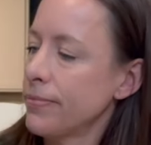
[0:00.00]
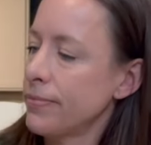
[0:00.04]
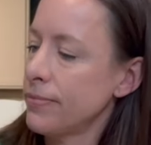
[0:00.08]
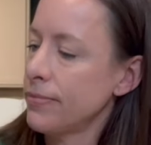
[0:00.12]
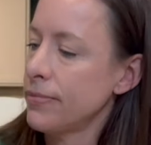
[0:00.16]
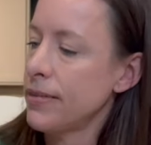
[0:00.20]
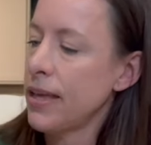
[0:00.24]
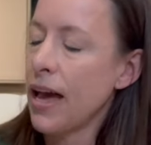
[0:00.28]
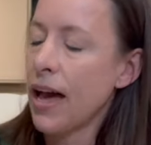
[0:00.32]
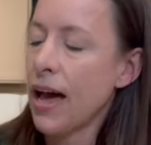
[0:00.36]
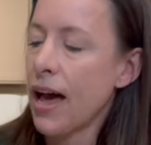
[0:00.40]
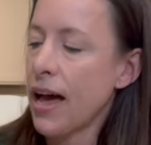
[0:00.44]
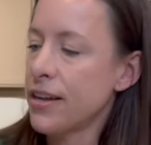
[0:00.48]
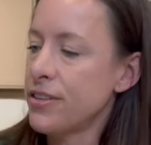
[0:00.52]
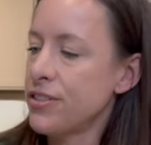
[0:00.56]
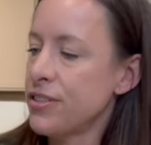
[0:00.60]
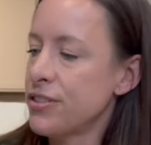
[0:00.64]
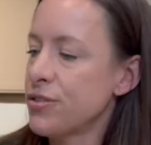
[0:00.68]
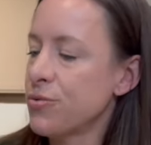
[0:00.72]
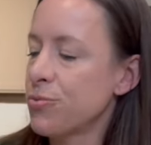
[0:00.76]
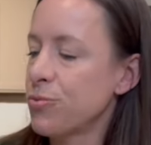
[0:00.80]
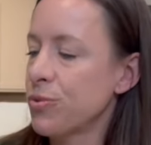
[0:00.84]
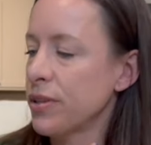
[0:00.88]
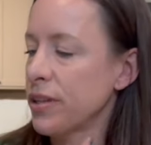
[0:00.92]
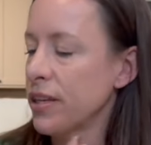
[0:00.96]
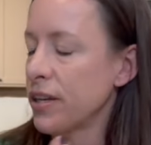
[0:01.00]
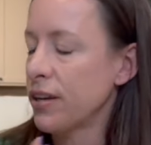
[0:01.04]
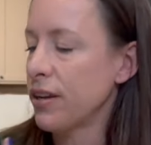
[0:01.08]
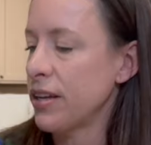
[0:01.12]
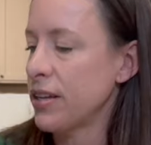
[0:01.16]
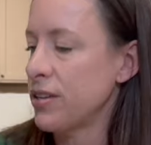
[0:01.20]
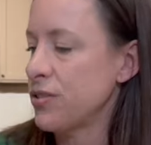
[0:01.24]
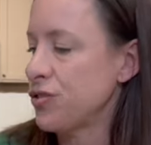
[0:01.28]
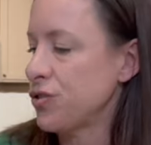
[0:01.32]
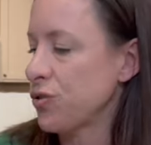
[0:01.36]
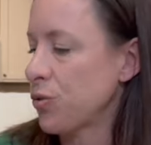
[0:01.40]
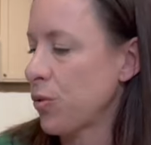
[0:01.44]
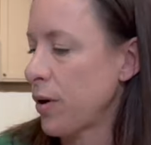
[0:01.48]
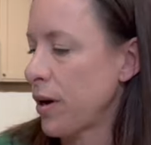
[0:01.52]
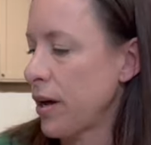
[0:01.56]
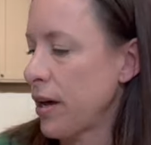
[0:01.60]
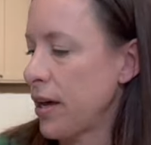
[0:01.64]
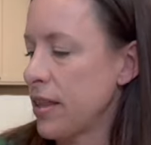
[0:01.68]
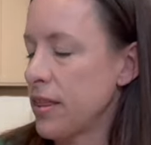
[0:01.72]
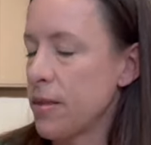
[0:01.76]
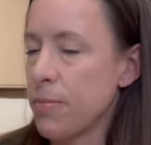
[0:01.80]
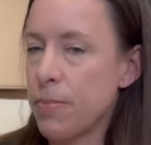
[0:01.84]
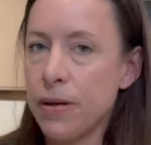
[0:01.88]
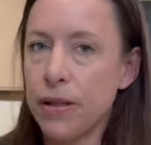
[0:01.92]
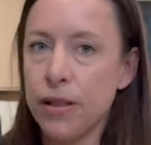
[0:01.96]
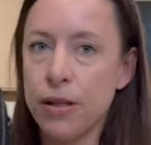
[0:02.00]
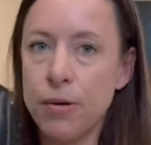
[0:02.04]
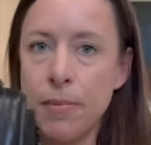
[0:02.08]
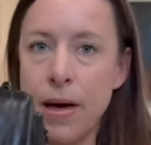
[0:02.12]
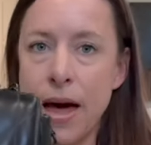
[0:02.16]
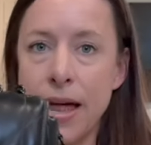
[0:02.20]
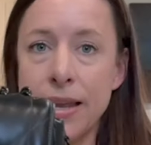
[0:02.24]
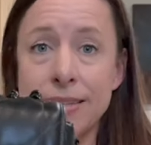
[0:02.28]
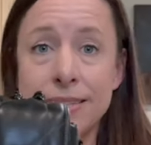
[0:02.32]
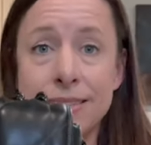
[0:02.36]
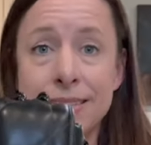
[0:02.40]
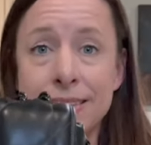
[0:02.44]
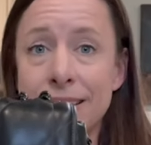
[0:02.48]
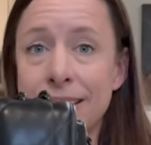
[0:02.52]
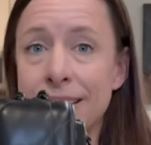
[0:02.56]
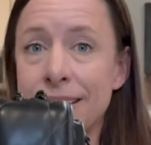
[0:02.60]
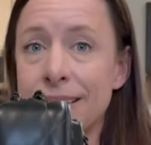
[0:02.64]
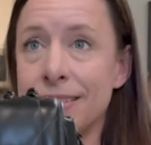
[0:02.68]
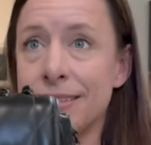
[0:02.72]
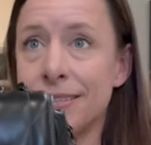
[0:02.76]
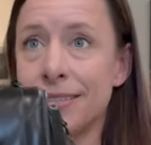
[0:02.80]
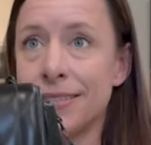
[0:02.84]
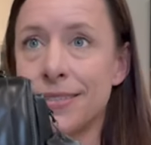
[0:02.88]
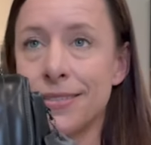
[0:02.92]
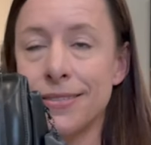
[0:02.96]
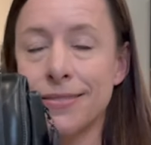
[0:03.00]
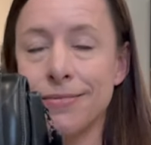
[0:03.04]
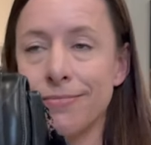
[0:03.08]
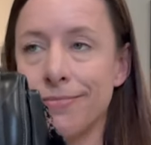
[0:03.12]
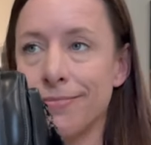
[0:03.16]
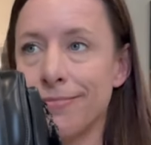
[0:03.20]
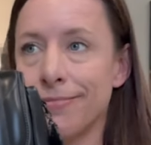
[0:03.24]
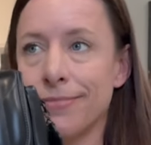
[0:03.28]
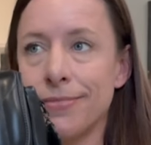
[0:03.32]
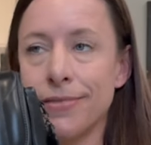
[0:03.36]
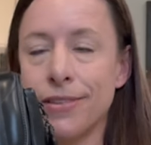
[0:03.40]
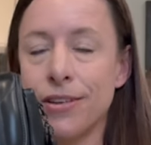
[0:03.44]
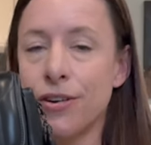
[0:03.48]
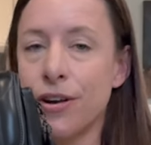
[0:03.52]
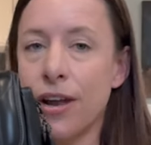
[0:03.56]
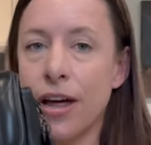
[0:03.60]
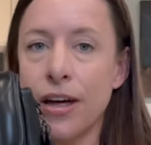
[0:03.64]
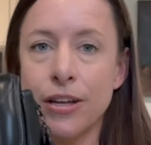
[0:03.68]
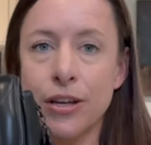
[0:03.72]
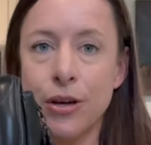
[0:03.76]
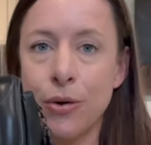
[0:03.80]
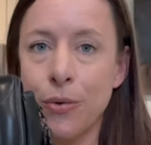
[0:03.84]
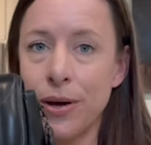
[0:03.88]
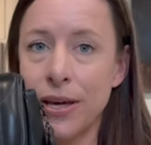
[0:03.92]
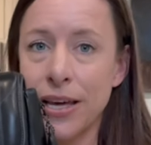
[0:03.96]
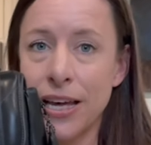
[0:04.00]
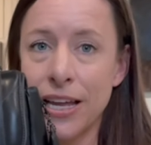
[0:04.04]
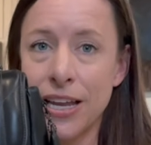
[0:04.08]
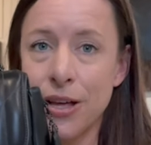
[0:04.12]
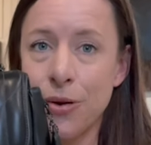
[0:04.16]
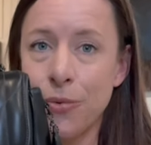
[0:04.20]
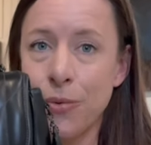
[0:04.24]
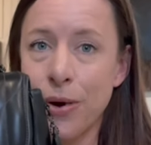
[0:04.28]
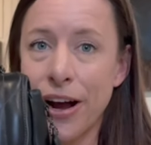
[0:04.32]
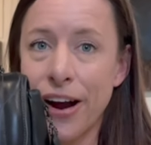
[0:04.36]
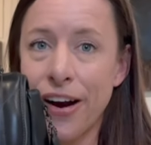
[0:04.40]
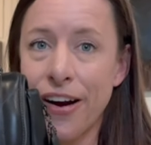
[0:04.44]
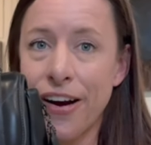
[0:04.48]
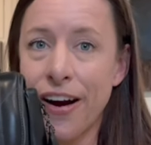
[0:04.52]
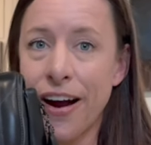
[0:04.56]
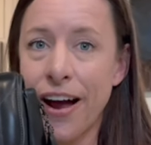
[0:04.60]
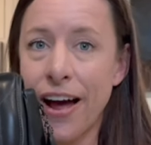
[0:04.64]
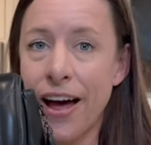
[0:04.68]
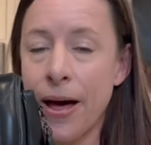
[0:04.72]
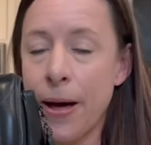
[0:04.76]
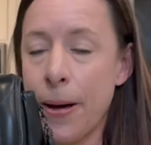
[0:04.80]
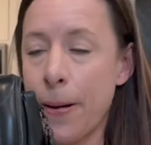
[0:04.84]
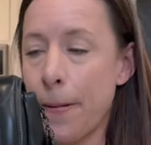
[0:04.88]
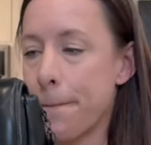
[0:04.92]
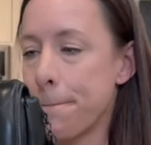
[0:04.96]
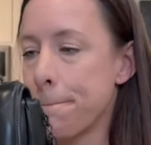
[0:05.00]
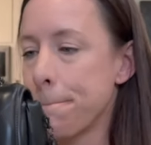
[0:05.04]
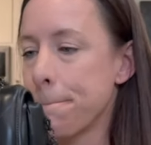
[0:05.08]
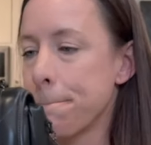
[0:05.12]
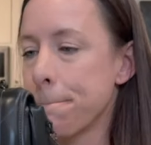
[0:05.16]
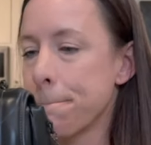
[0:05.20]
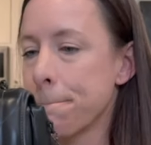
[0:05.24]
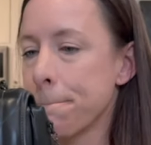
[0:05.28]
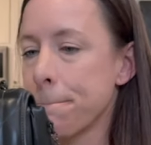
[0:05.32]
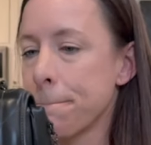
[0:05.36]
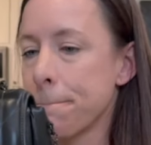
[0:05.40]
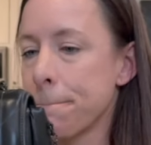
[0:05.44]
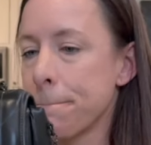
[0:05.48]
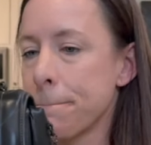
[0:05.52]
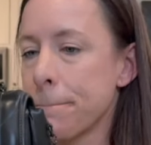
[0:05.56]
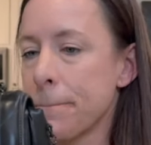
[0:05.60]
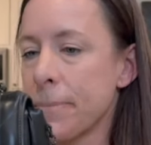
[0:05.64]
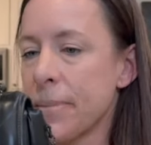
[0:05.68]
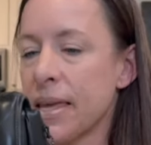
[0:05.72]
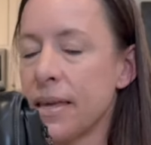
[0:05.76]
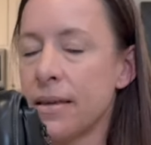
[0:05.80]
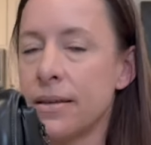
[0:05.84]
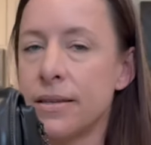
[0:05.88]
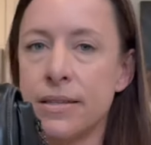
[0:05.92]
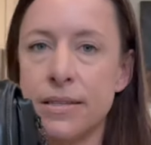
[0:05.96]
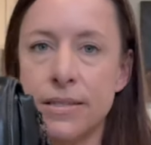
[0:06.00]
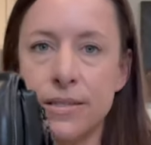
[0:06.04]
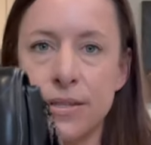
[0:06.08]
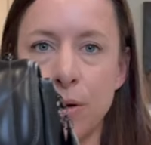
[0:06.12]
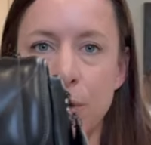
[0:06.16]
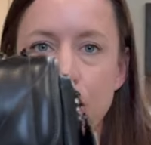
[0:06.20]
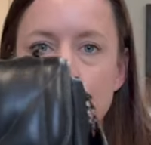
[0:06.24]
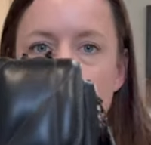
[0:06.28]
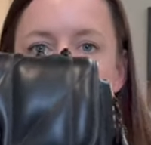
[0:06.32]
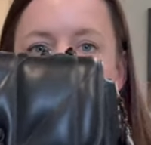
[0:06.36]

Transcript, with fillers: yeah, I just really enjoy the Pillow Madisons. They're not going anywhere. Um, so,